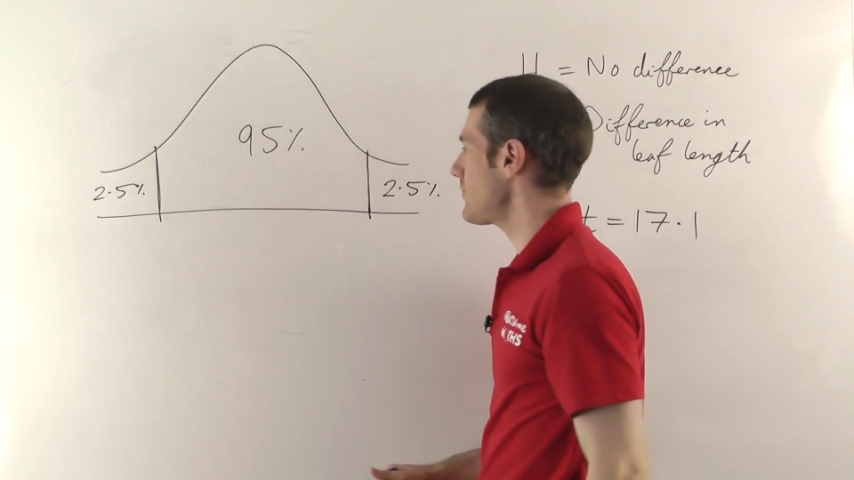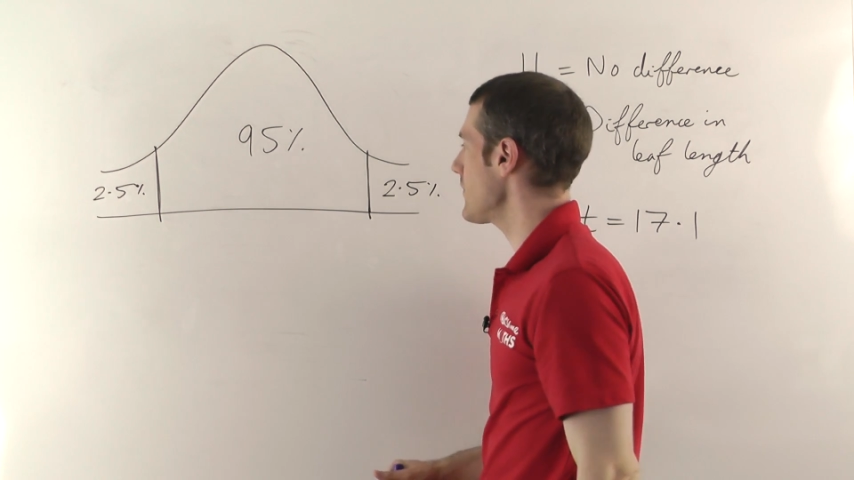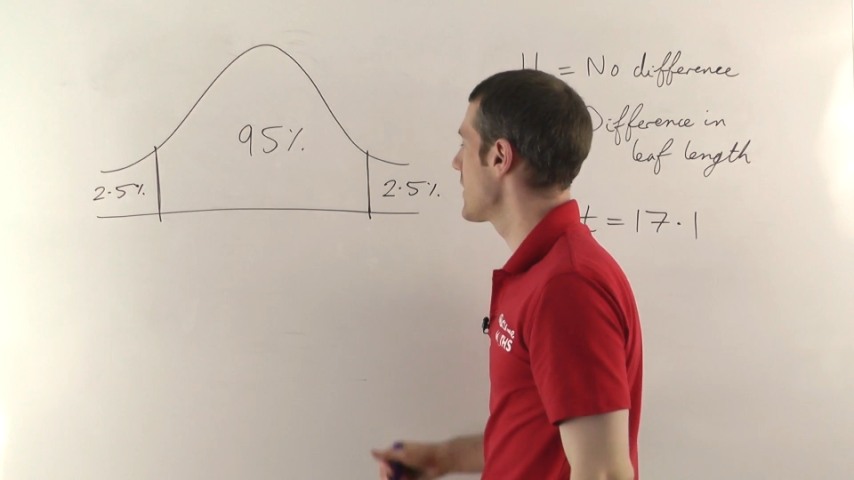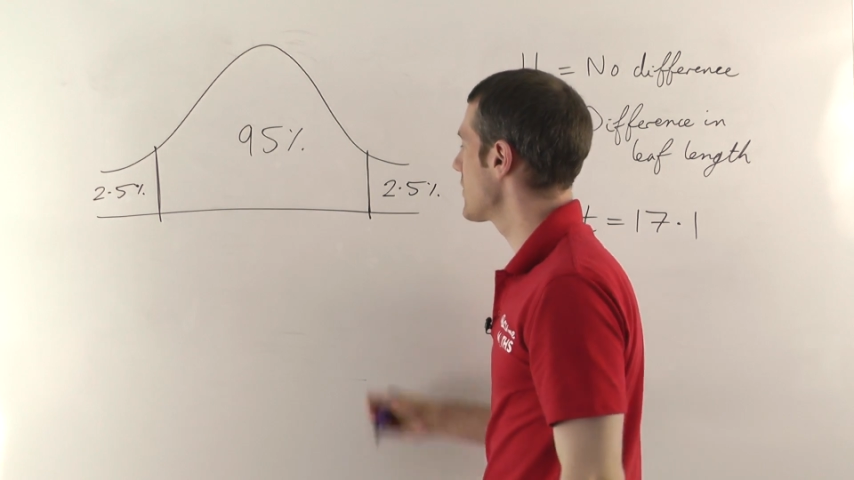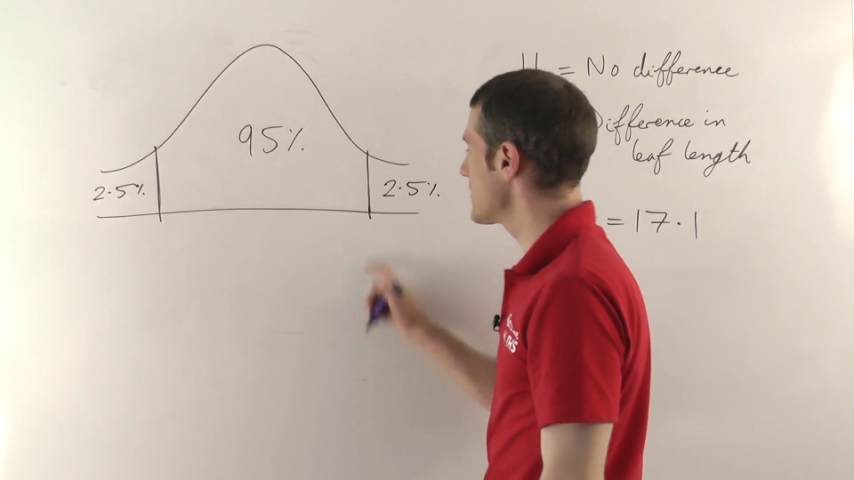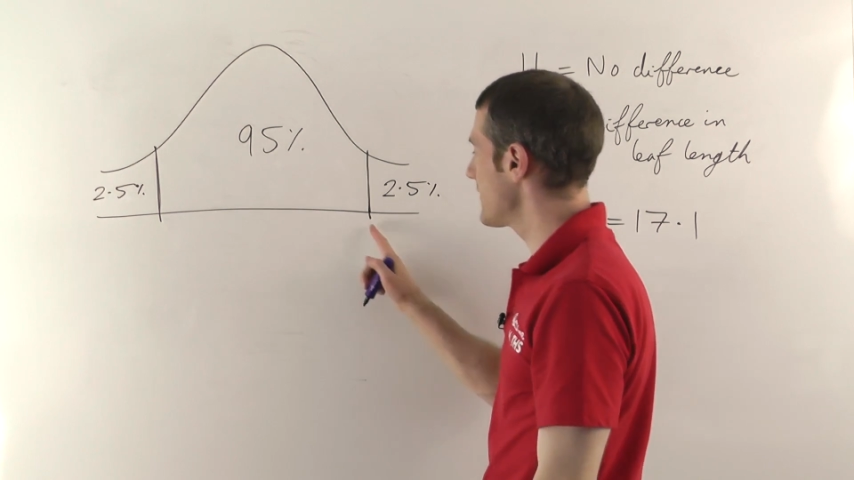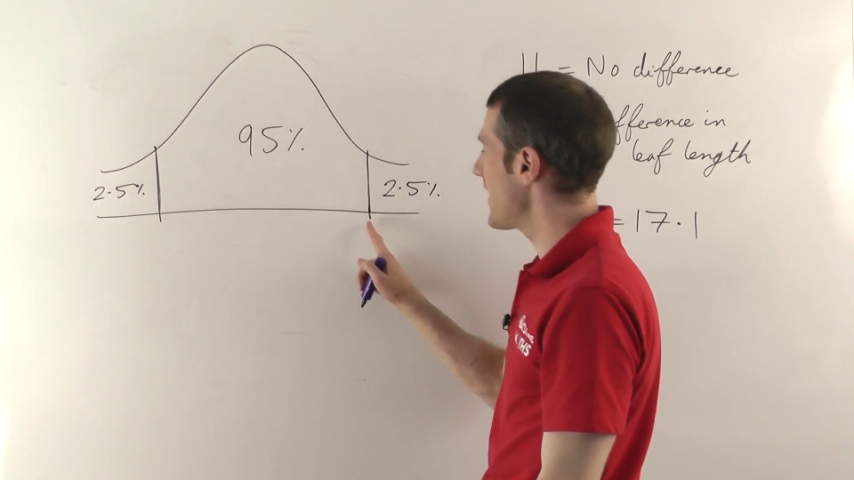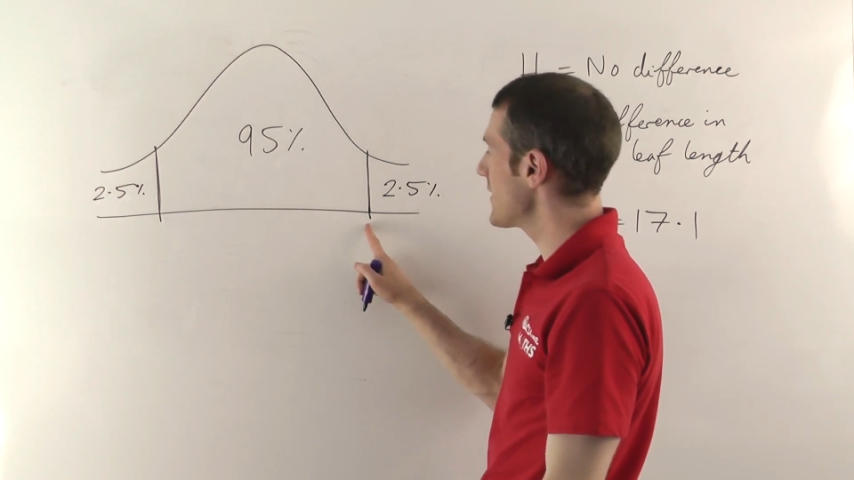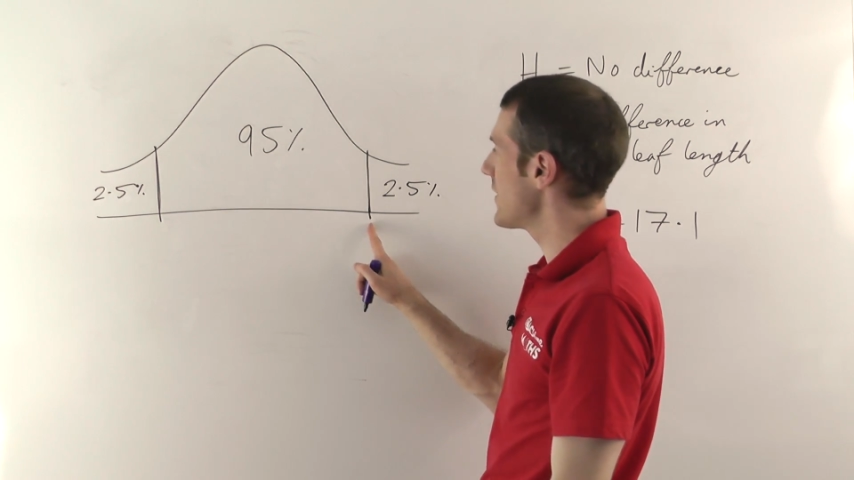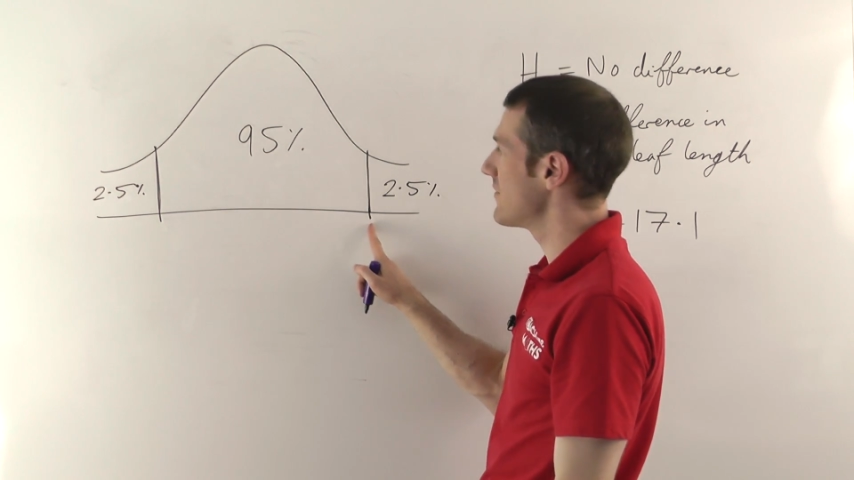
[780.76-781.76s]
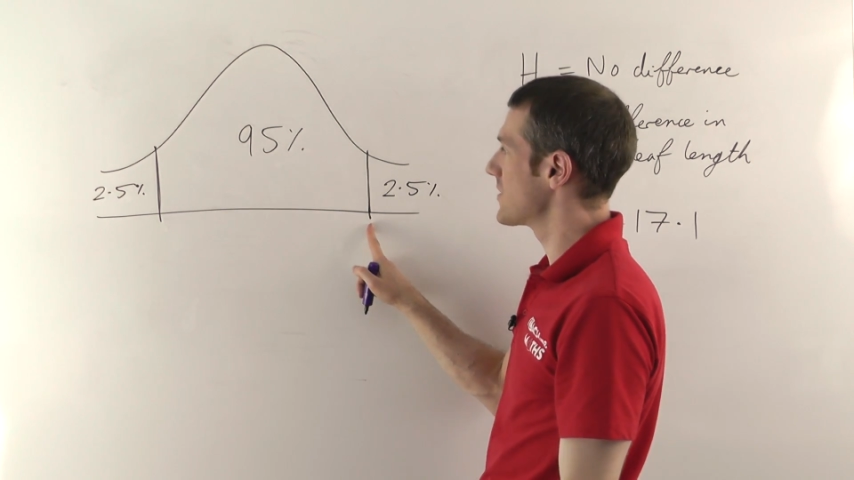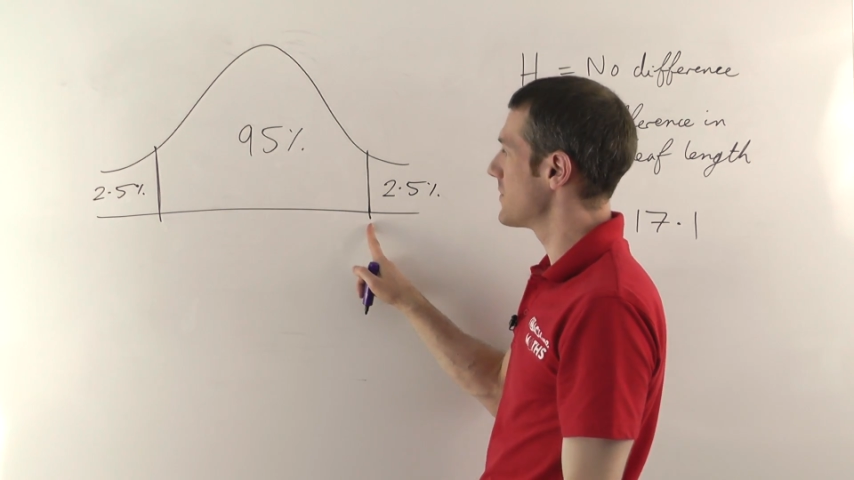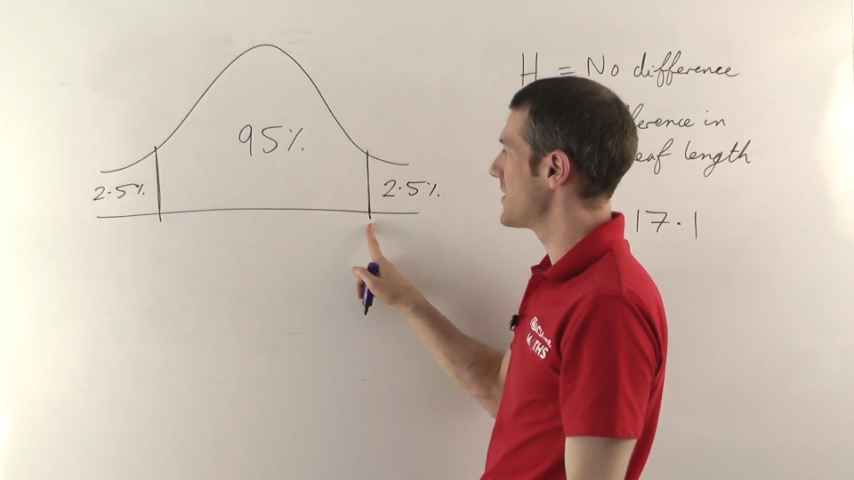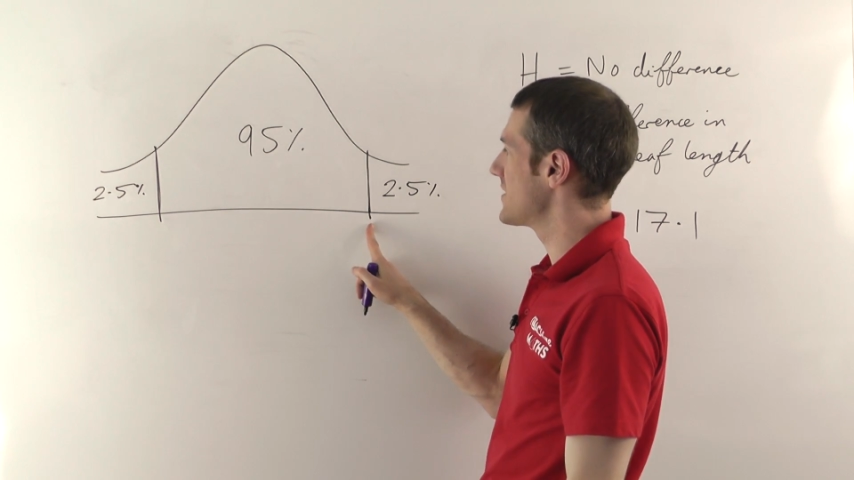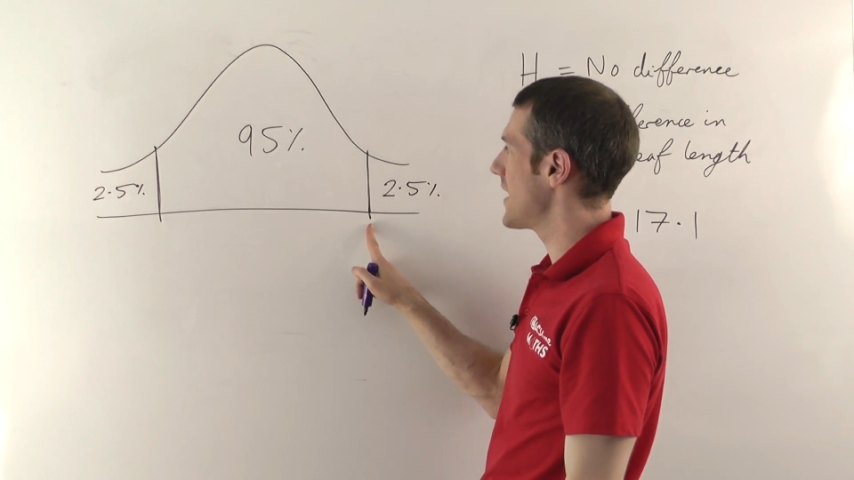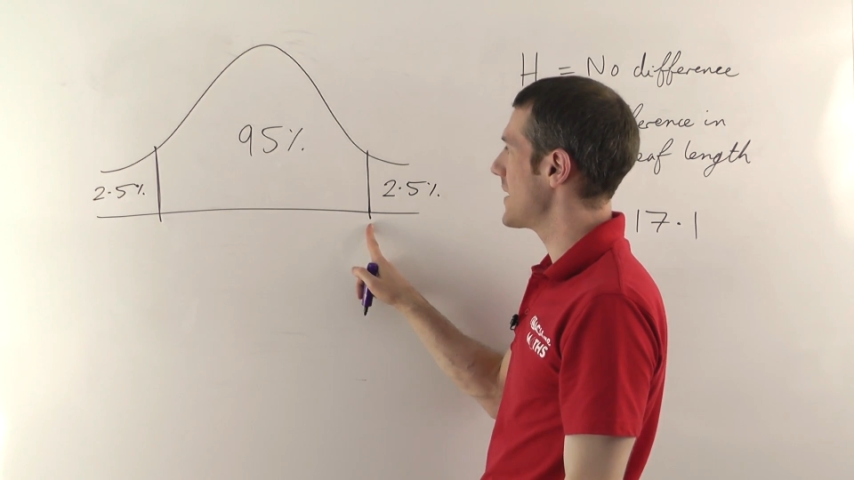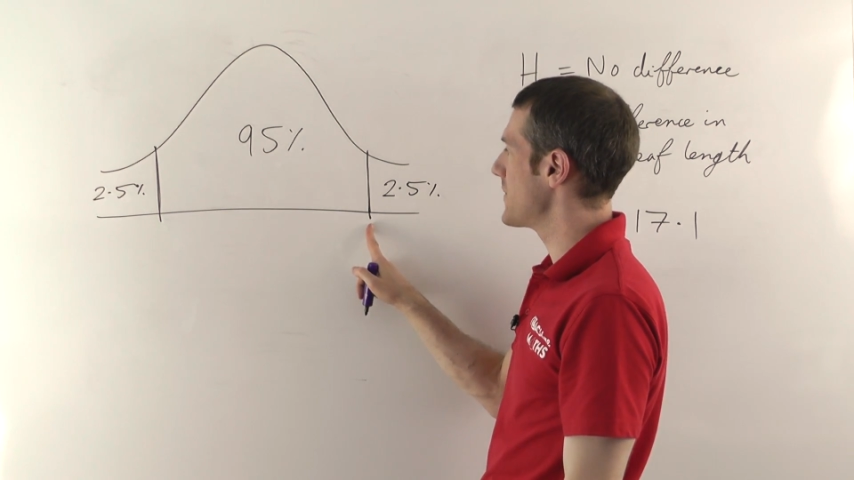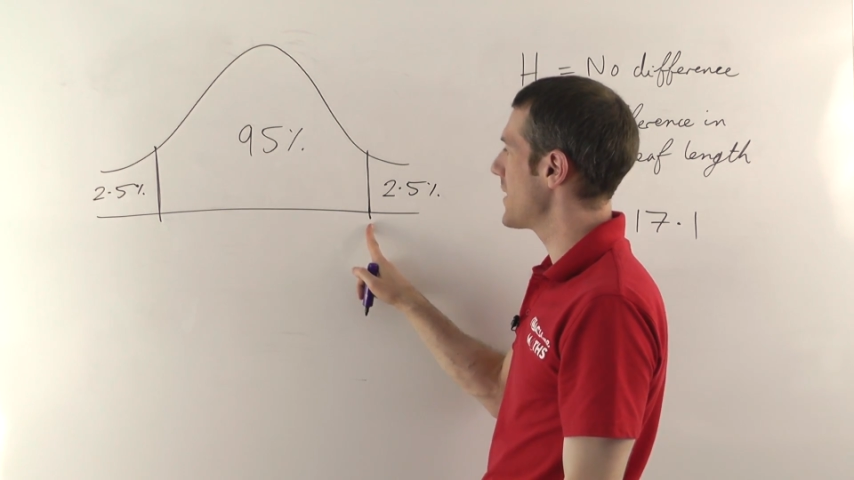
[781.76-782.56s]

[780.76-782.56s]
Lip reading: because the value here is going to be the same.